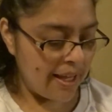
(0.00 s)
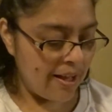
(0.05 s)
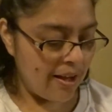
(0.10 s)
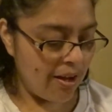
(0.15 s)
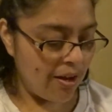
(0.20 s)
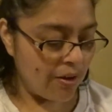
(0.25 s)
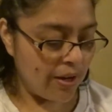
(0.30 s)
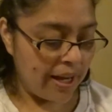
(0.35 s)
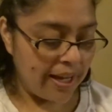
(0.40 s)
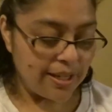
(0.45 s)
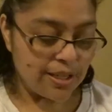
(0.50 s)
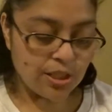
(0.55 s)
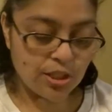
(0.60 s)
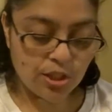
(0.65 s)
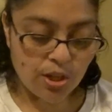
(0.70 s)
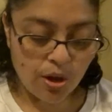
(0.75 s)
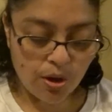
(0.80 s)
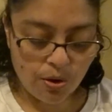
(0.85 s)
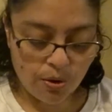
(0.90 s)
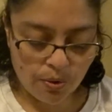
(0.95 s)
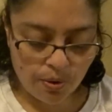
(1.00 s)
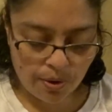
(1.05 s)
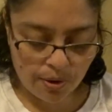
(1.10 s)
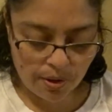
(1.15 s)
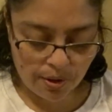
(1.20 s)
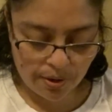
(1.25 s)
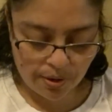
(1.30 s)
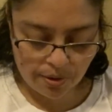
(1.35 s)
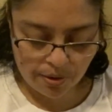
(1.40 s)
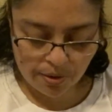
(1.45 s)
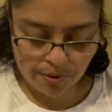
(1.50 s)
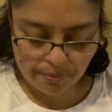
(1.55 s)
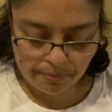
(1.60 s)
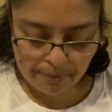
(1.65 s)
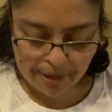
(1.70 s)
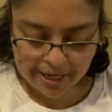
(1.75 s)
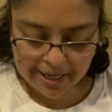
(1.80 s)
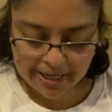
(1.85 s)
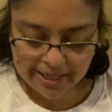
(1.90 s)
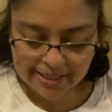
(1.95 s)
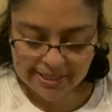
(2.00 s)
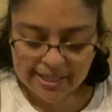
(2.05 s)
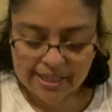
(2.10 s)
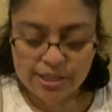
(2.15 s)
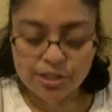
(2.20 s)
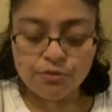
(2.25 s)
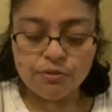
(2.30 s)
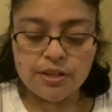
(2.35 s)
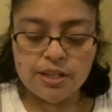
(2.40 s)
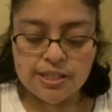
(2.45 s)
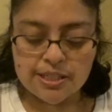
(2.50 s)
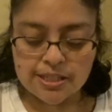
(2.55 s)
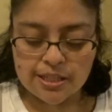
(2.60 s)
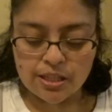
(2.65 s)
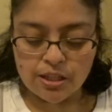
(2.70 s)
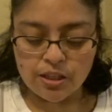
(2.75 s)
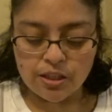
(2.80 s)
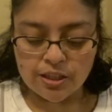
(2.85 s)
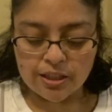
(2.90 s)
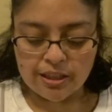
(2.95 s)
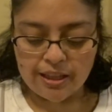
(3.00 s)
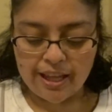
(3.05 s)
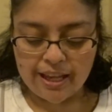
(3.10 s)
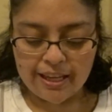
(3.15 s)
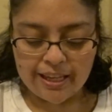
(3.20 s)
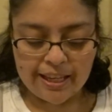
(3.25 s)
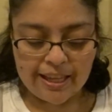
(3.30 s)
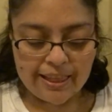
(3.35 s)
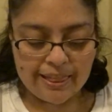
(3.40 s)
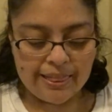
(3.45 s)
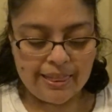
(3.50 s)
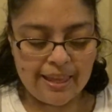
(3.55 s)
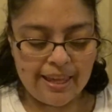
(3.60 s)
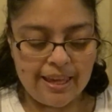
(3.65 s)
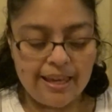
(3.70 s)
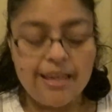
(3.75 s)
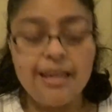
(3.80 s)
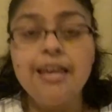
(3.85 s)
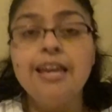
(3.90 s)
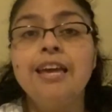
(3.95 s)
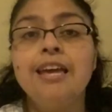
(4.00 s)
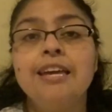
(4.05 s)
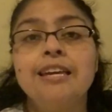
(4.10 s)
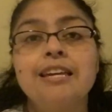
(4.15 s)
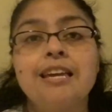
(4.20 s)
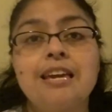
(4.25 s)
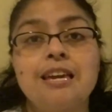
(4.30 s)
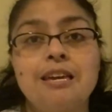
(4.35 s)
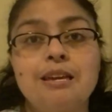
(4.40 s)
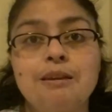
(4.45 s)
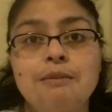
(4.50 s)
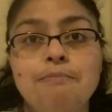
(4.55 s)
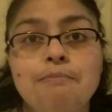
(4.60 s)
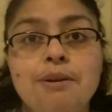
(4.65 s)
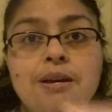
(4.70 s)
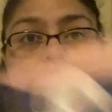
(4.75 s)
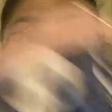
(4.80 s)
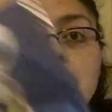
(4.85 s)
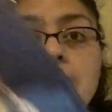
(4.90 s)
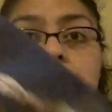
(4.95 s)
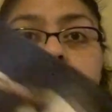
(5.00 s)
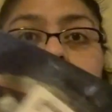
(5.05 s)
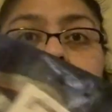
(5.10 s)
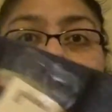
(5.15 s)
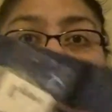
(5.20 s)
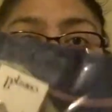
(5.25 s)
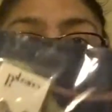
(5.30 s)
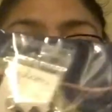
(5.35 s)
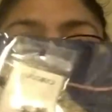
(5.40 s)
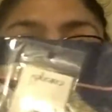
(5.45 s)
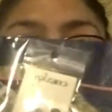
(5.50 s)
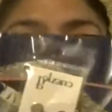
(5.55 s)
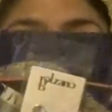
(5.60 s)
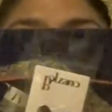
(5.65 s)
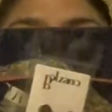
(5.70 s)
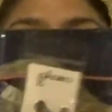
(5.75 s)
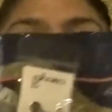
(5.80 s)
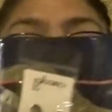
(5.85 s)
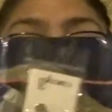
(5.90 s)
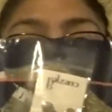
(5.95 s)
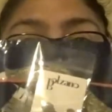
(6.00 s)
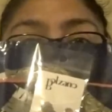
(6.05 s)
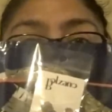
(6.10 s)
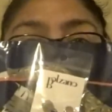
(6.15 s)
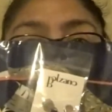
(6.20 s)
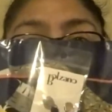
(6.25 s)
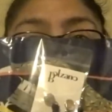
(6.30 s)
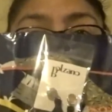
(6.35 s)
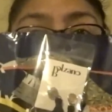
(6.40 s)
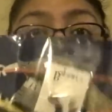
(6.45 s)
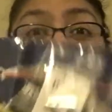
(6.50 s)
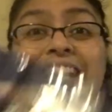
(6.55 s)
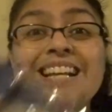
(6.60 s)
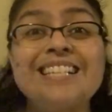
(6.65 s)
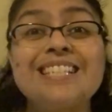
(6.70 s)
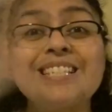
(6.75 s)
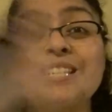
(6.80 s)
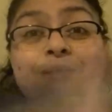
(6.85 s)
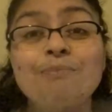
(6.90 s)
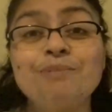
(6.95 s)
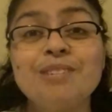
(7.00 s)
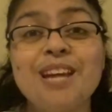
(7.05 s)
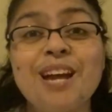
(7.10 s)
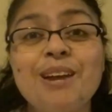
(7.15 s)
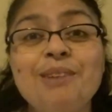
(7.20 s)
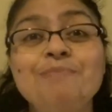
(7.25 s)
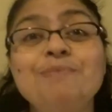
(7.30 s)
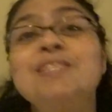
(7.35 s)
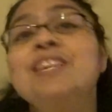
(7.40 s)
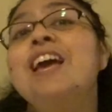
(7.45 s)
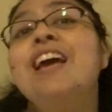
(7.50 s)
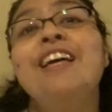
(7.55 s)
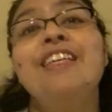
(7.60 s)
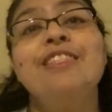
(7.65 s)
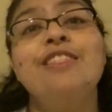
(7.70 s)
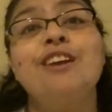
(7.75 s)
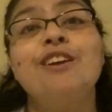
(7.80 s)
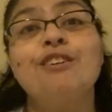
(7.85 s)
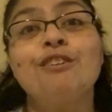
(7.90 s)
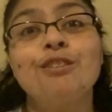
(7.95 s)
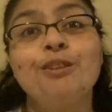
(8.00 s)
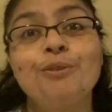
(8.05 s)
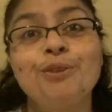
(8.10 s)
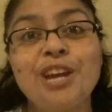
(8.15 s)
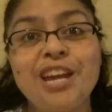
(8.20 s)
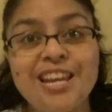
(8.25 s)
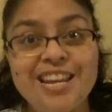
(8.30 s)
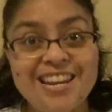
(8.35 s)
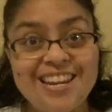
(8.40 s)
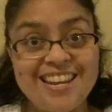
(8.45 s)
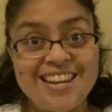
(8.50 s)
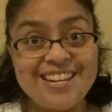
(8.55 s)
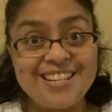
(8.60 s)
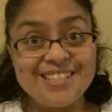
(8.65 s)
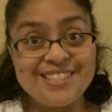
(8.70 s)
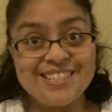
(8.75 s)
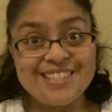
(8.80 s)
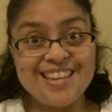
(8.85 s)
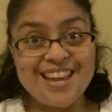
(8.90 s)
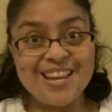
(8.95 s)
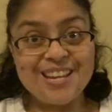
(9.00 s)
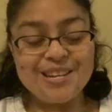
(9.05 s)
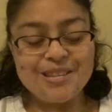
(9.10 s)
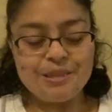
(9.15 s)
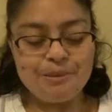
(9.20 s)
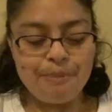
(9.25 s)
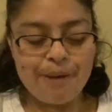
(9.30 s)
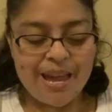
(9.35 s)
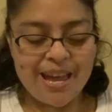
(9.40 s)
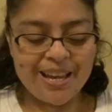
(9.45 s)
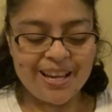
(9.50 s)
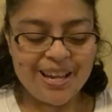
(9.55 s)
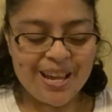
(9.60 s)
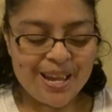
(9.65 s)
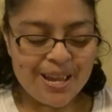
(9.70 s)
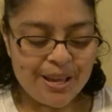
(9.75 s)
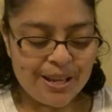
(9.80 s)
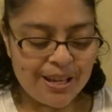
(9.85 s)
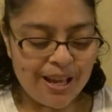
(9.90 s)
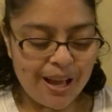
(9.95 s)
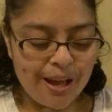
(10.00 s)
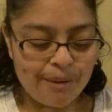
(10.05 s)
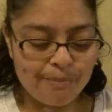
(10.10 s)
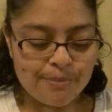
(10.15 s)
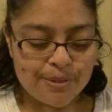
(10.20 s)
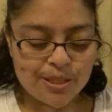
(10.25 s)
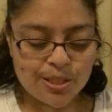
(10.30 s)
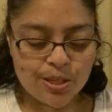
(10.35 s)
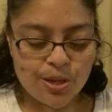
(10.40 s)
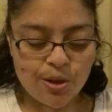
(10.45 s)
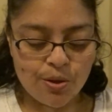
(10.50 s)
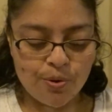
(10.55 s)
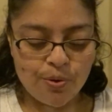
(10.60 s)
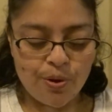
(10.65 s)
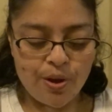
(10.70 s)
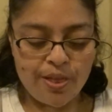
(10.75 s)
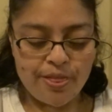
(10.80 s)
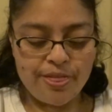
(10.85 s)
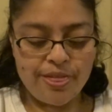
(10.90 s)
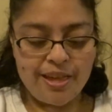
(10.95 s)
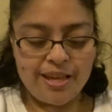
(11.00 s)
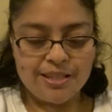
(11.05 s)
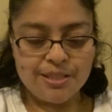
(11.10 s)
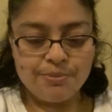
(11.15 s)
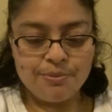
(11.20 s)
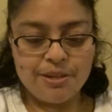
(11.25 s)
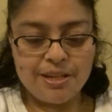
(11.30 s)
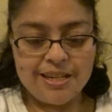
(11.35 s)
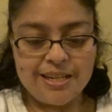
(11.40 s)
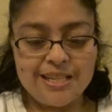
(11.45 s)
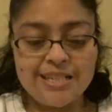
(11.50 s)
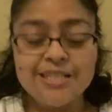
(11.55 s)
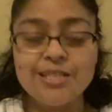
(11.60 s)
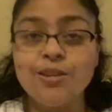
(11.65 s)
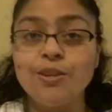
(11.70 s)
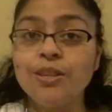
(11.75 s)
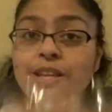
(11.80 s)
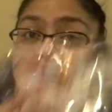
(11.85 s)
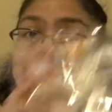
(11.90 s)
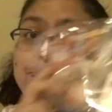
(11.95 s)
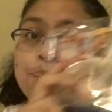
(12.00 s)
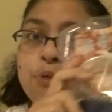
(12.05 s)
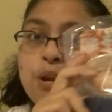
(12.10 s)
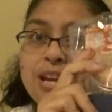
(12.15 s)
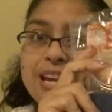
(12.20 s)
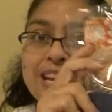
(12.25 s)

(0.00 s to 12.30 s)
Okay, so my accessories look like they came in the duster outside of the bag. Sometimes they're located inside of the bag. So that's what it is. So let's break